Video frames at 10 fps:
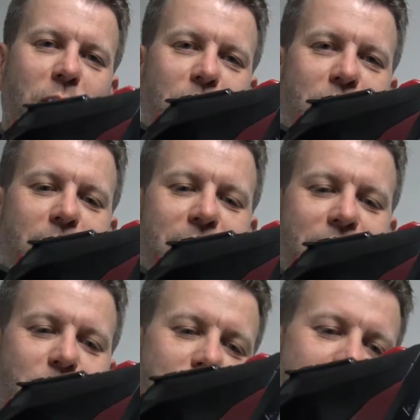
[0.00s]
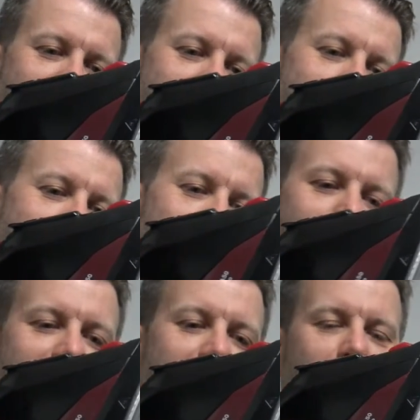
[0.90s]
will do is it will just
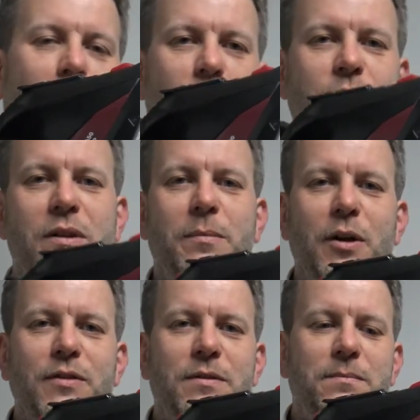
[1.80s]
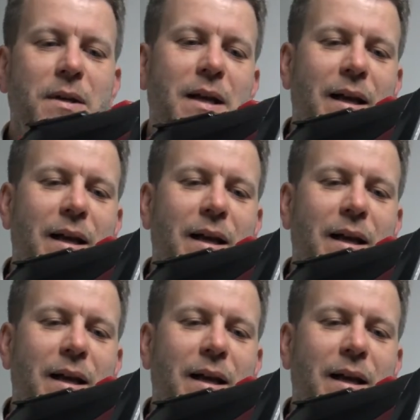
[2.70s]
flush out the holes at the bottom,